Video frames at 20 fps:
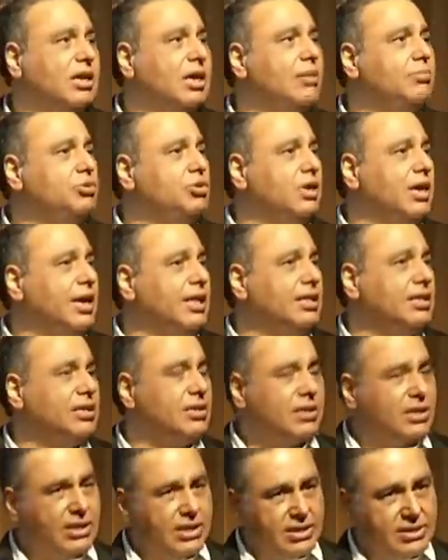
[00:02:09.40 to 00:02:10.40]
come
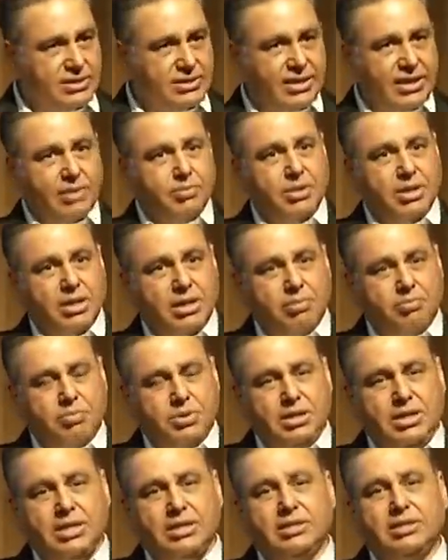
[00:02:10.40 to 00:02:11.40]
together, set up a
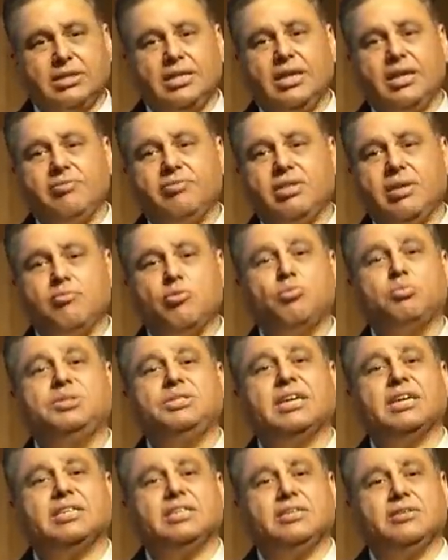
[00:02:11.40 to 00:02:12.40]
company, and give them
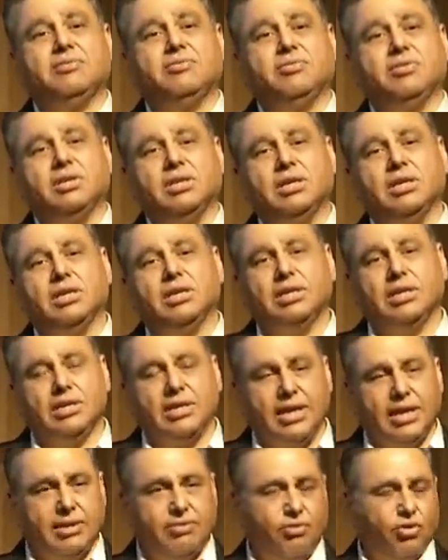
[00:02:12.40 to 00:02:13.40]
objective.
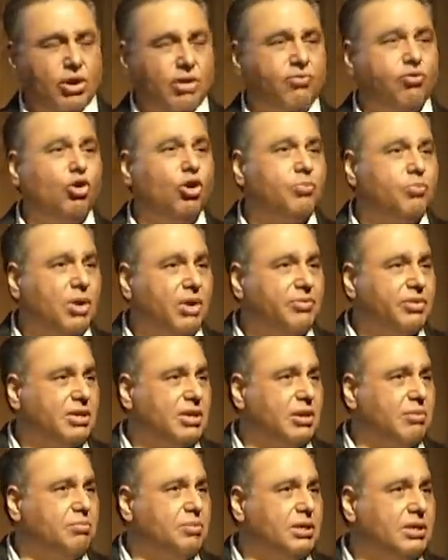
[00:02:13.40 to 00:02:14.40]
And for a for-profit
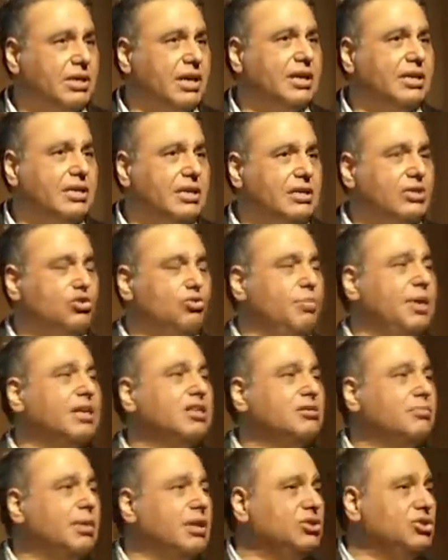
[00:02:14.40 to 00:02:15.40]
company, the idea is to
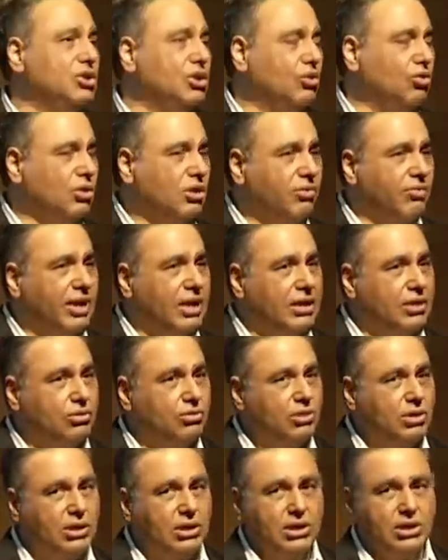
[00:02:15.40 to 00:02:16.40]
maximize shareholder
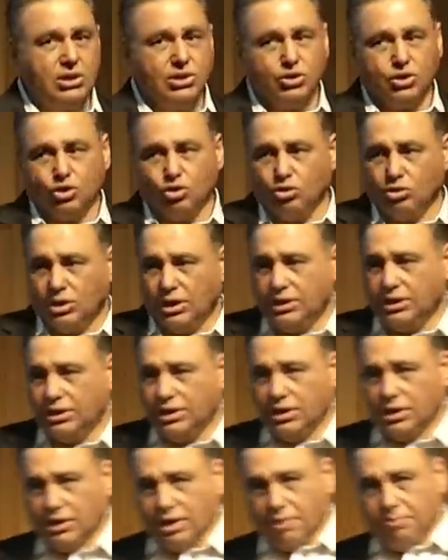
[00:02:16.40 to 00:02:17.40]
value. So the
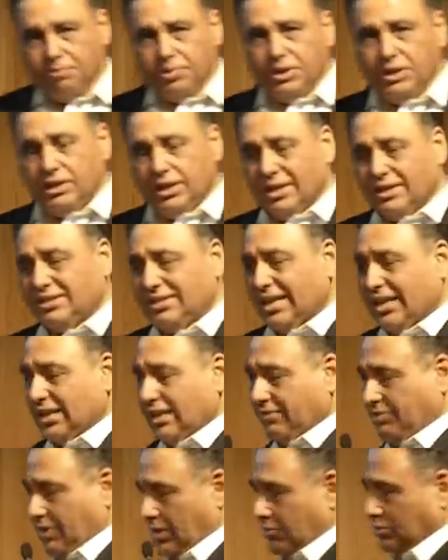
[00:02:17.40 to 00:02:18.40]
company, the
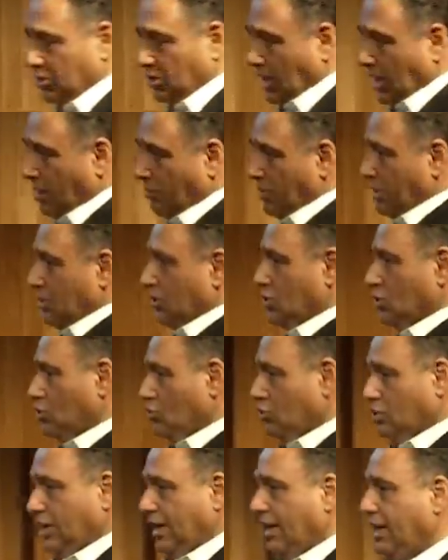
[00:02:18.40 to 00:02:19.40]
executive team's job is
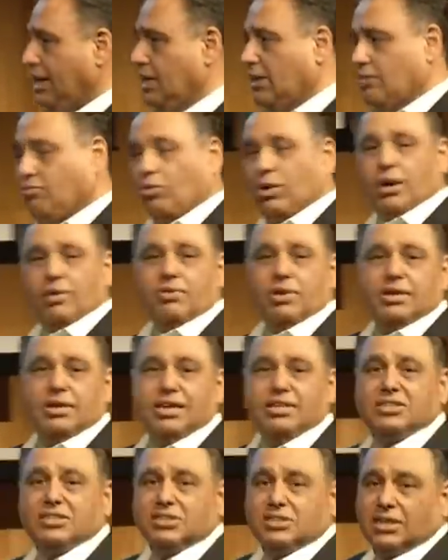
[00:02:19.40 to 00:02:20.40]
to take whatever
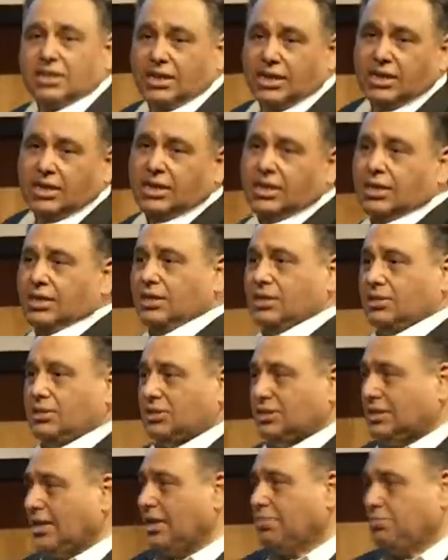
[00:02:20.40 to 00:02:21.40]
necessary
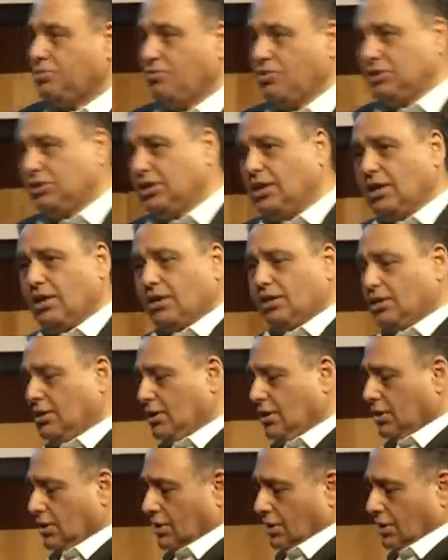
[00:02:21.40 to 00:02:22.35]
steps which are